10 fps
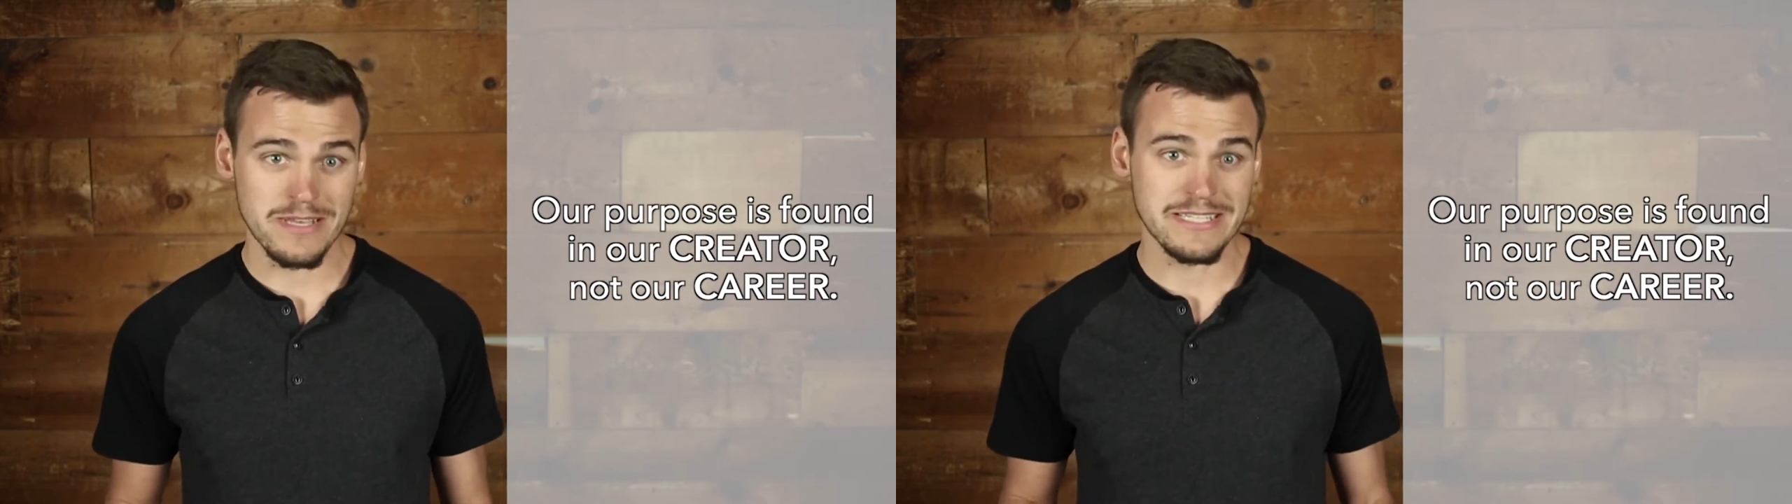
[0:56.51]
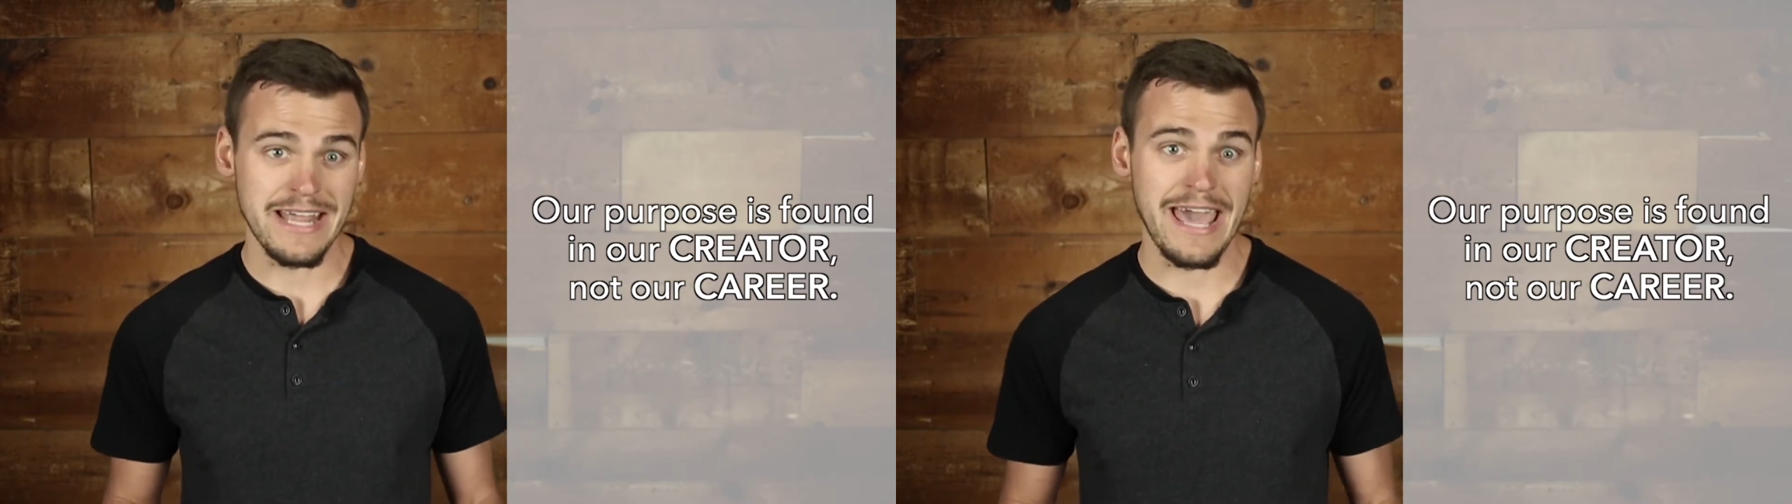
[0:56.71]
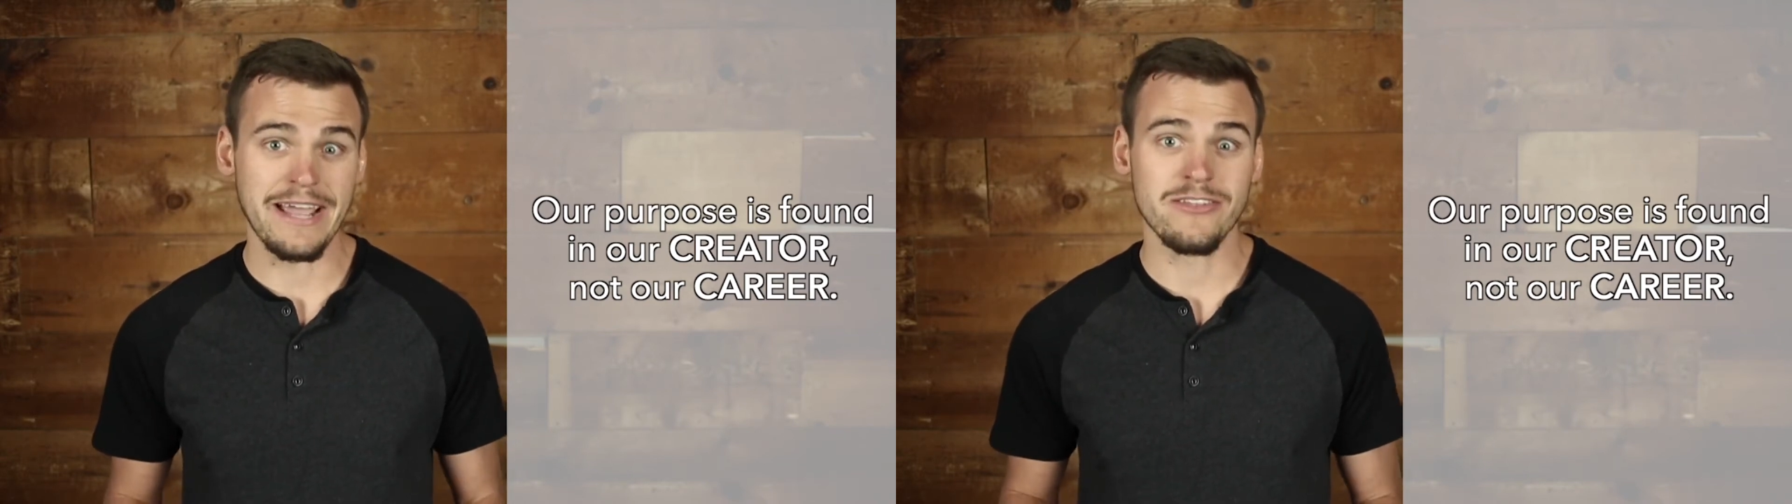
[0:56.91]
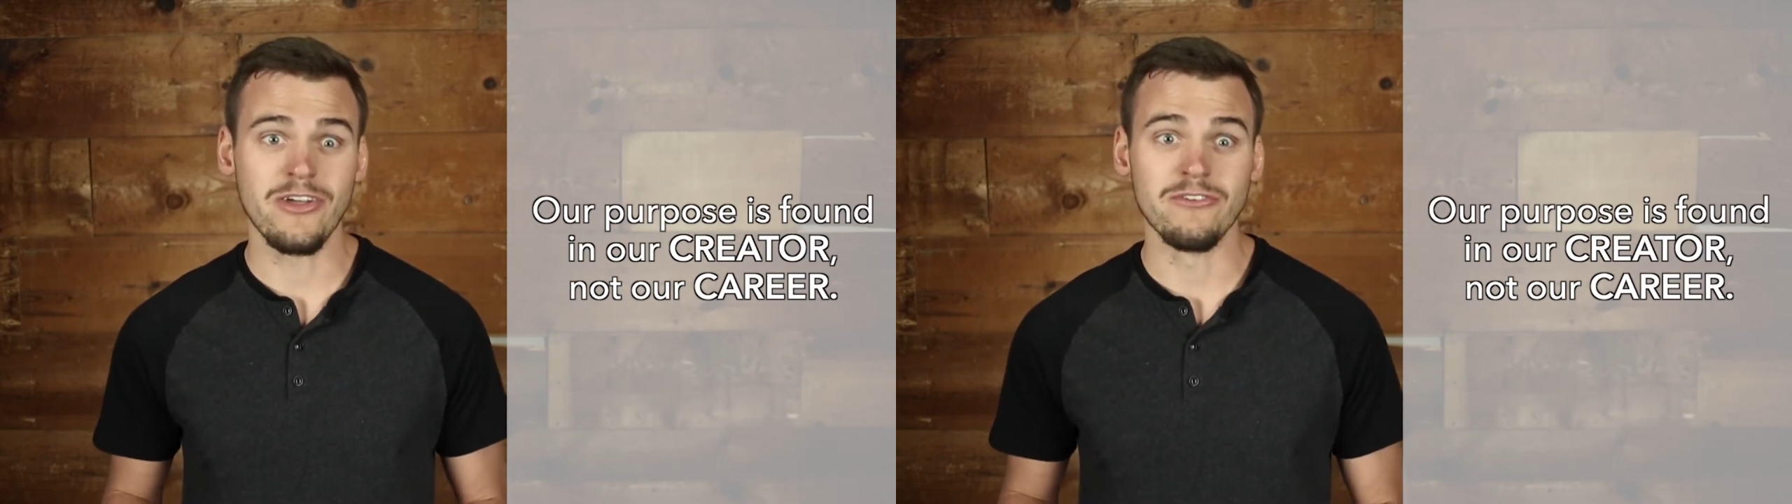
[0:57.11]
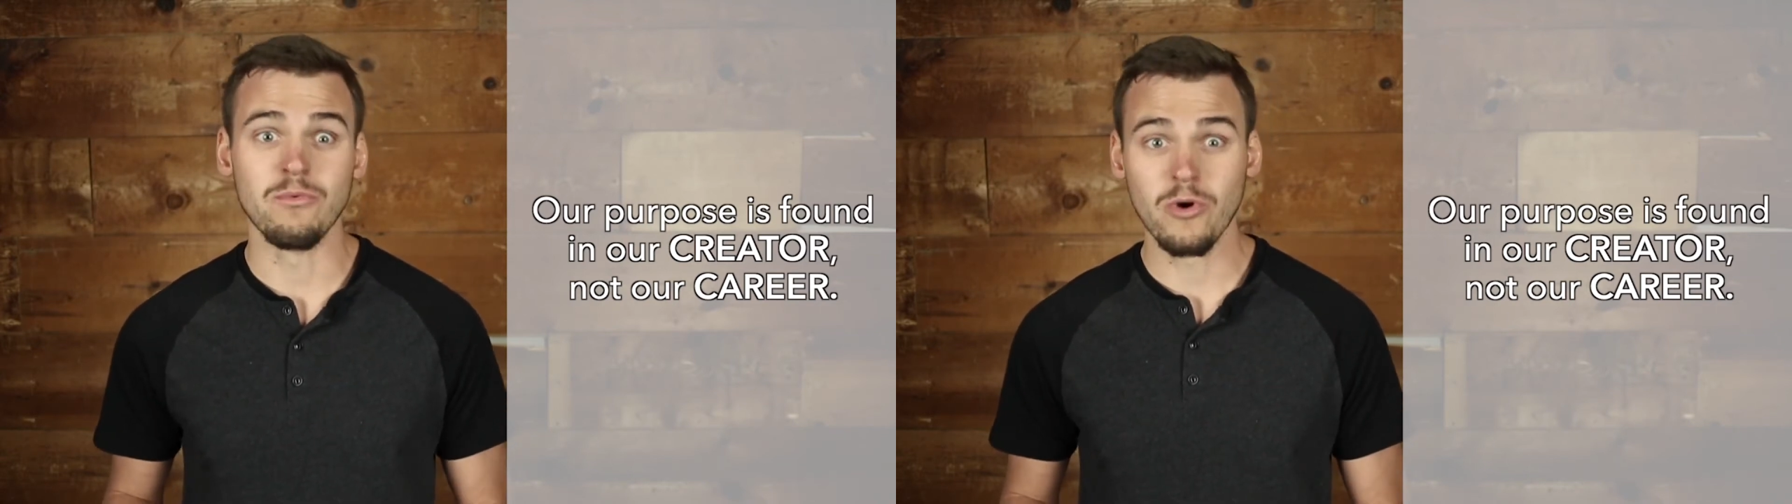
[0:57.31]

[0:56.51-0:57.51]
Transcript: is an act of